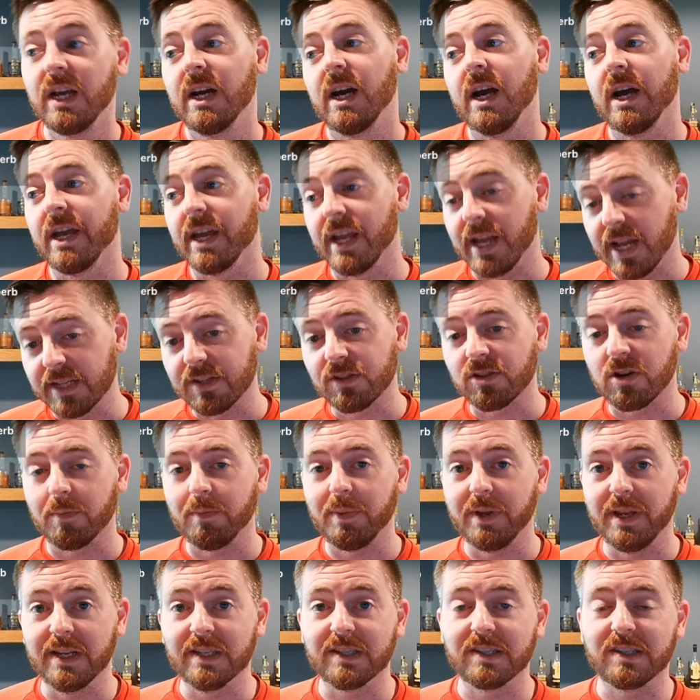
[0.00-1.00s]
I think
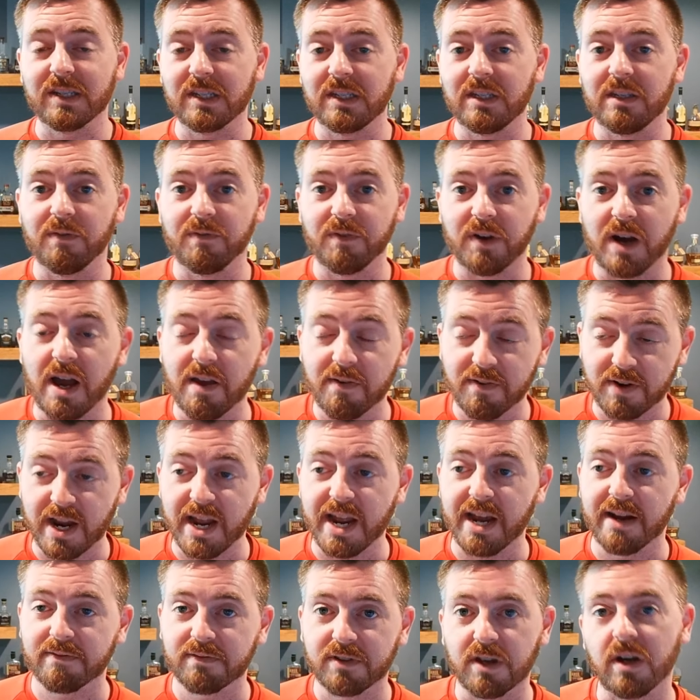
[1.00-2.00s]
SRP is 65, and I
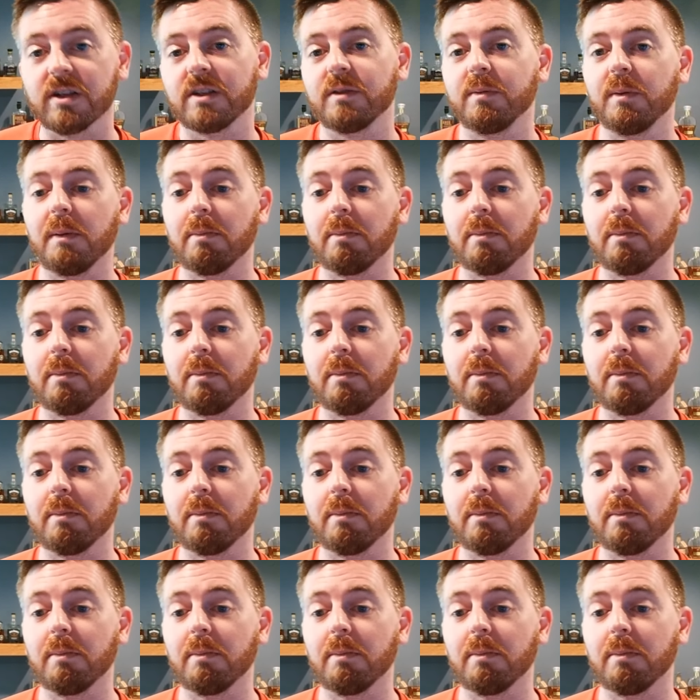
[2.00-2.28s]
have talked to